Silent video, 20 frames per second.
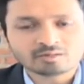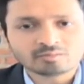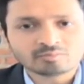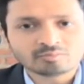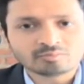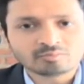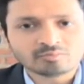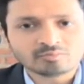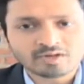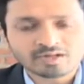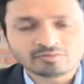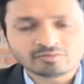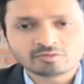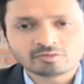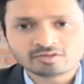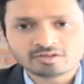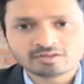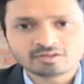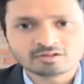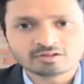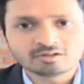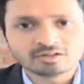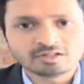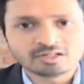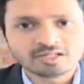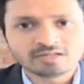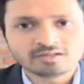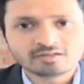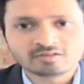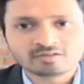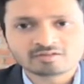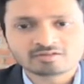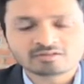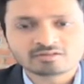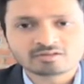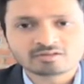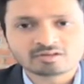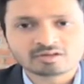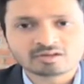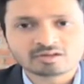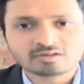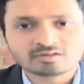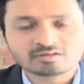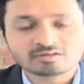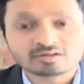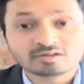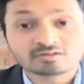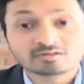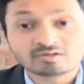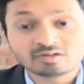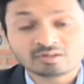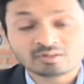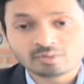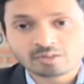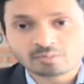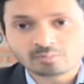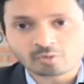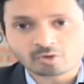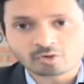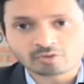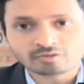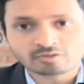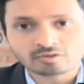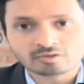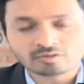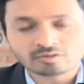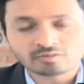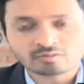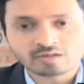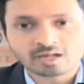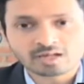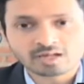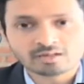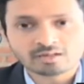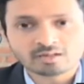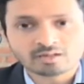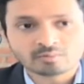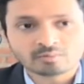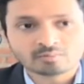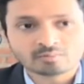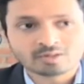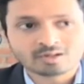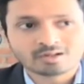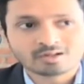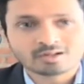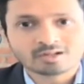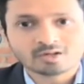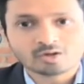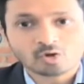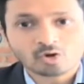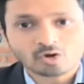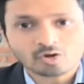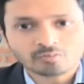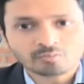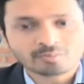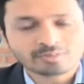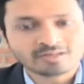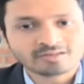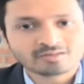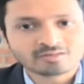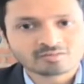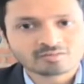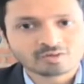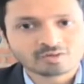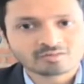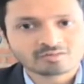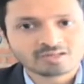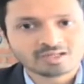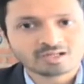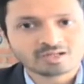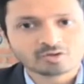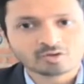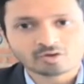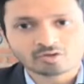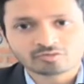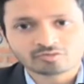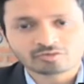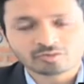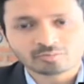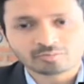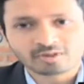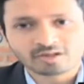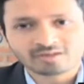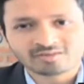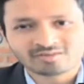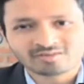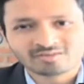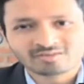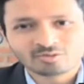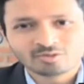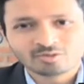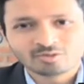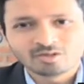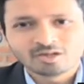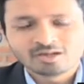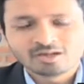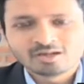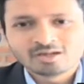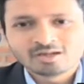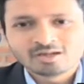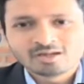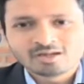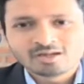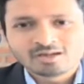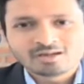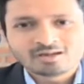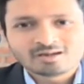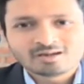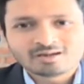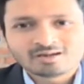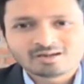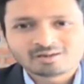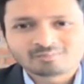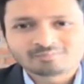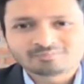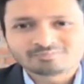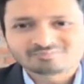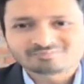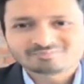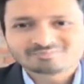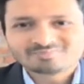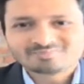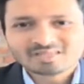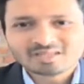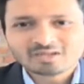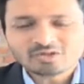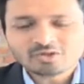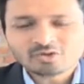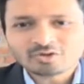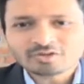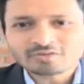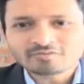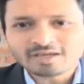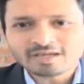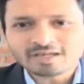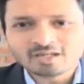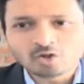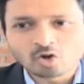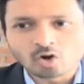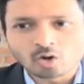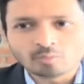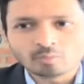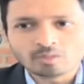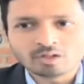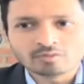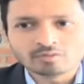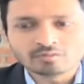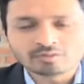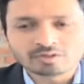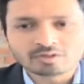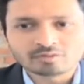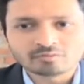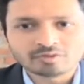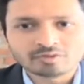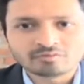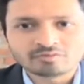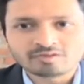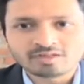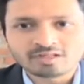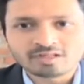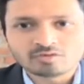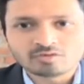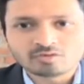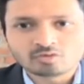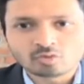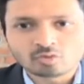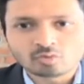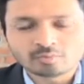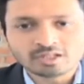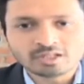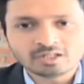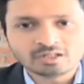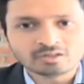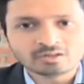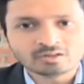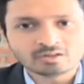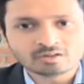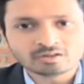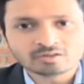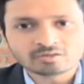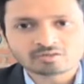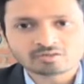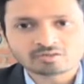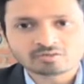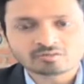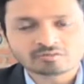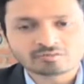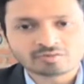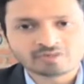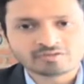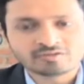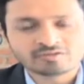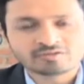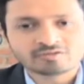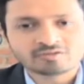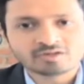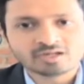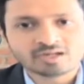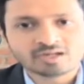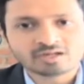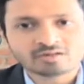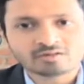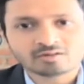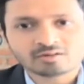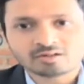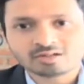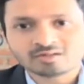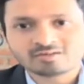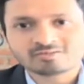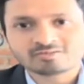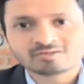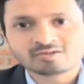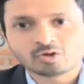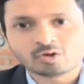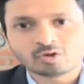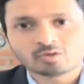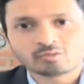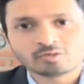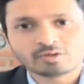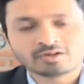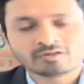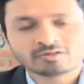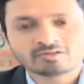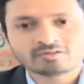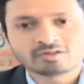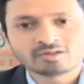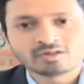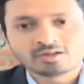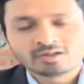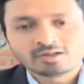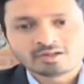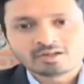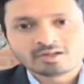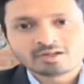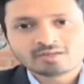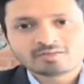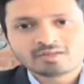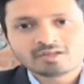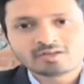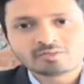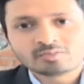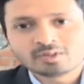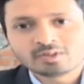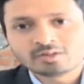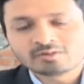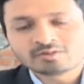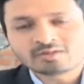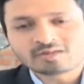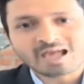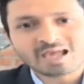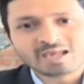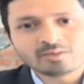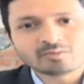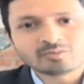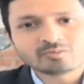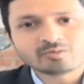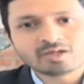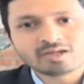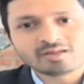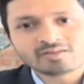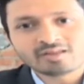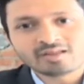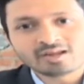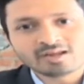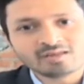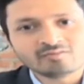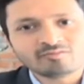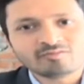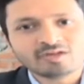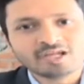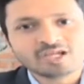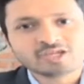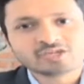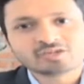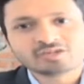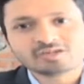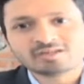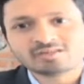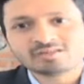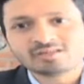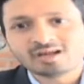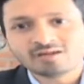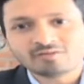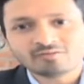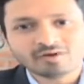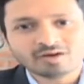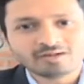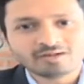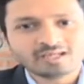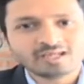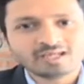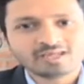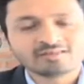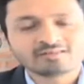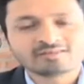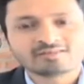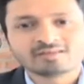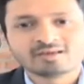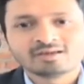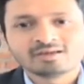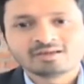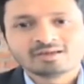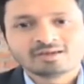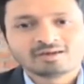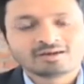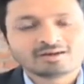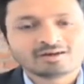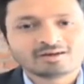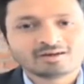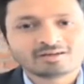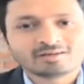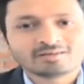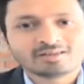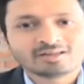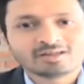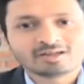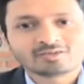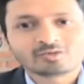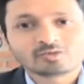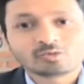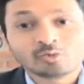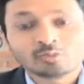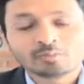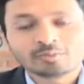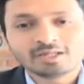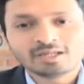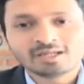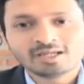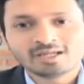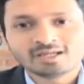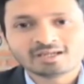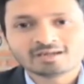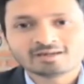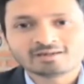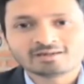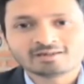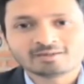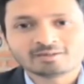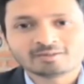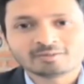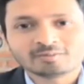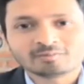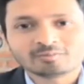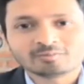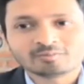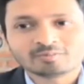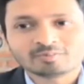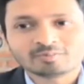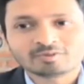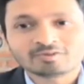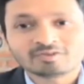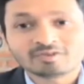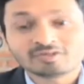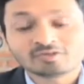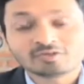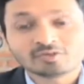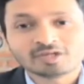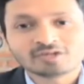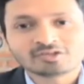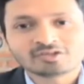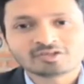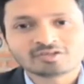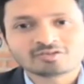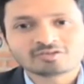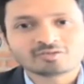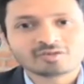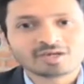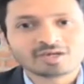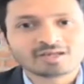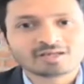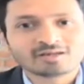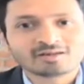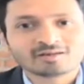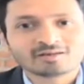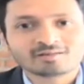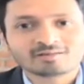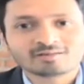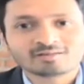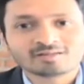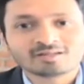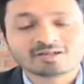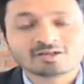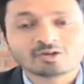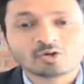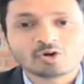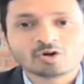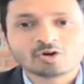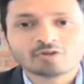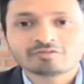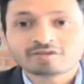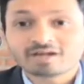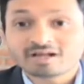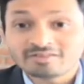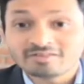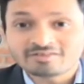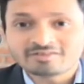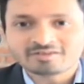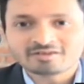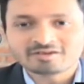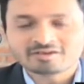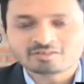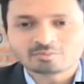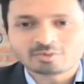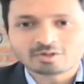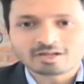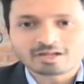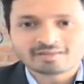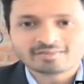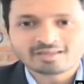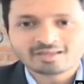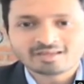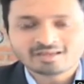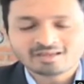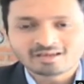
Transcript: if you see the earnings, it's extremely positive, and a lot of places we are seeing a lot of surprises. So. Uh, it's very normal. We've seen so many years of history, and history always, there's been times where there are inflation, there are worries, there are so many situations where there are a lot of concerns. But I think